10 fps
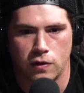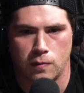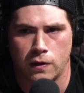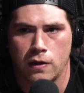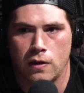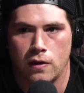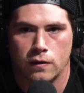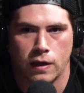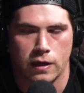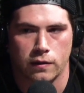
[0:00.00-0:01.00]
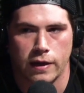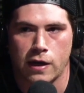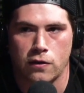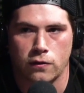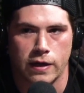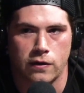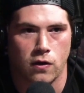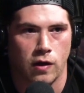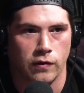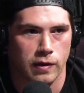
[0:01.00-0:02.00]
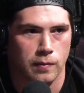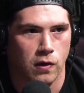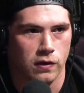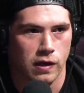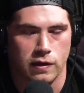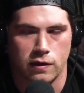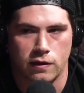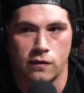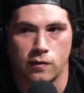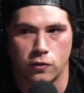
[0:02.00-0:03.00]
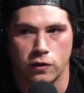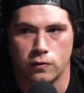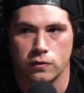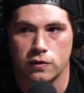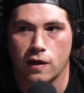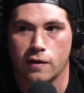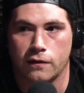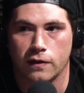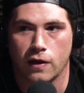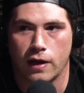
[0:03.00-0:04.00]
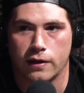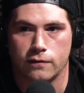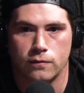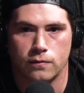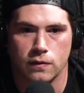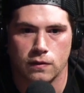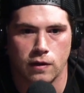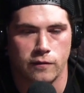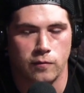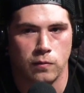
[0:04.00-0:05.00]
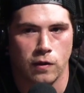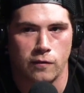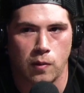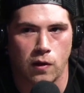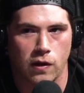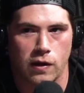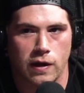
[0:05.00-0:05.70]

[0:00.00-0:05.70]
But like later, I know later on, like Paul London did some really cool stuff. I I've loved, oh, loved Paul London.